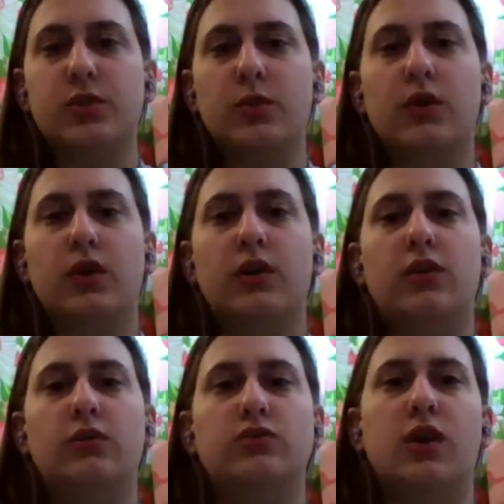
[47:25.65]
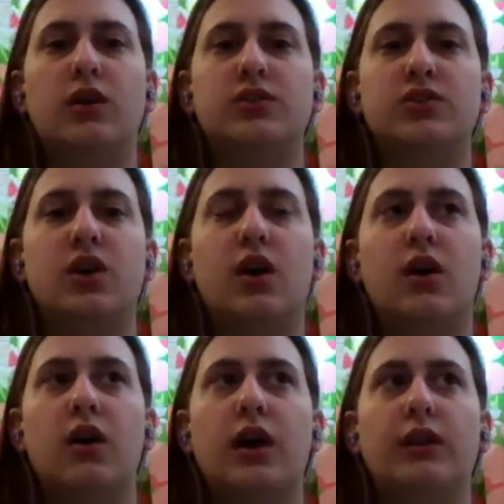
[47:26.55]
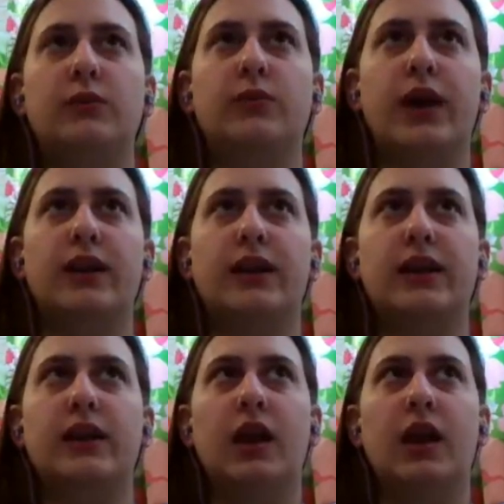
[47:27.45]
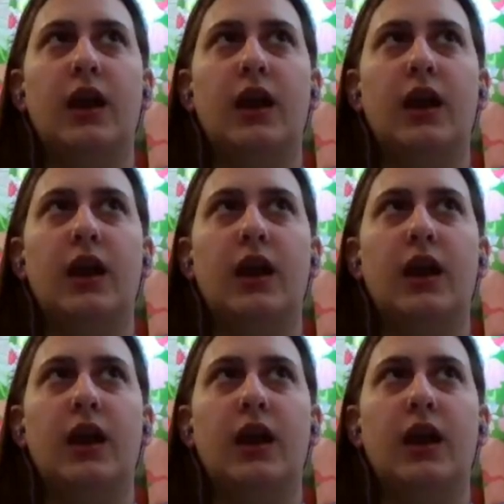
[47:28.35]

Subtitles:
or you draw a star and you write in